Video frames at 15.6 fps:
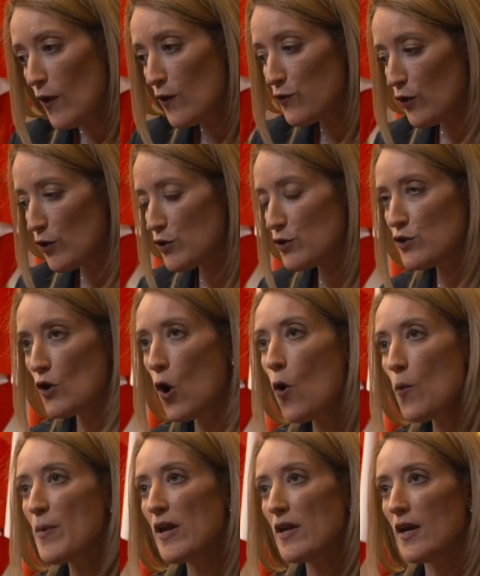For so
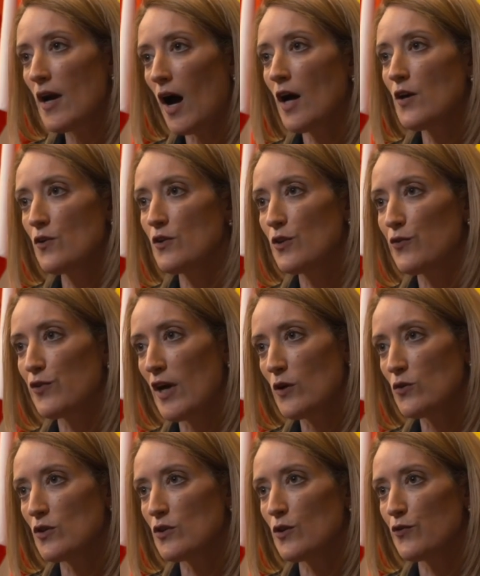many hundreds of
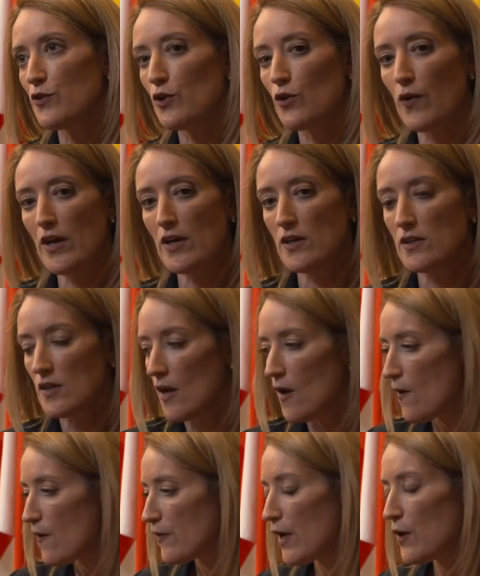thousands of Ukrainians,
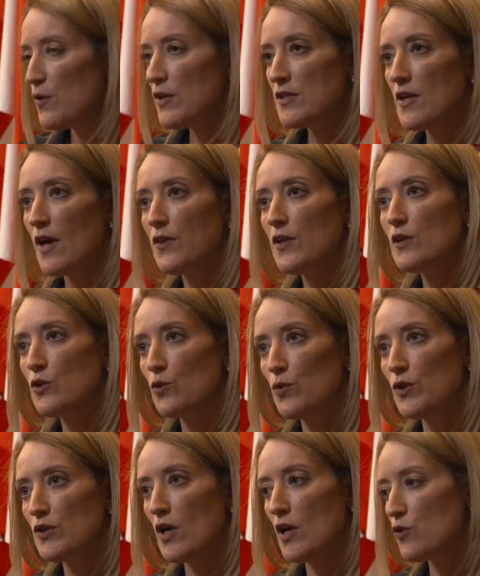there is nothing to
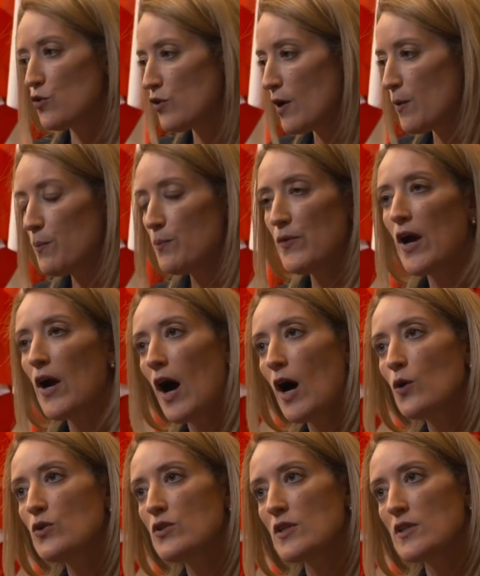return to. Their
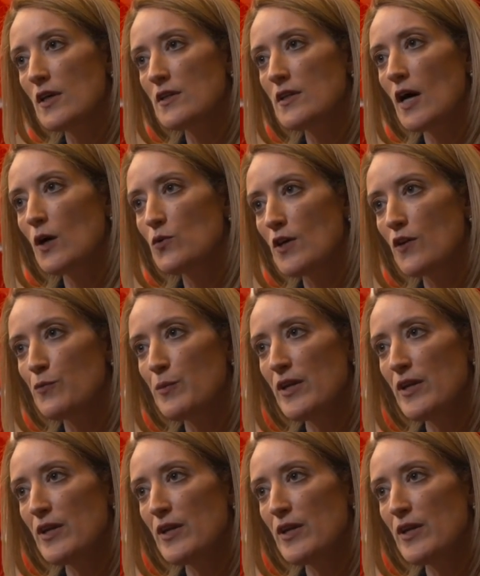houses and towns have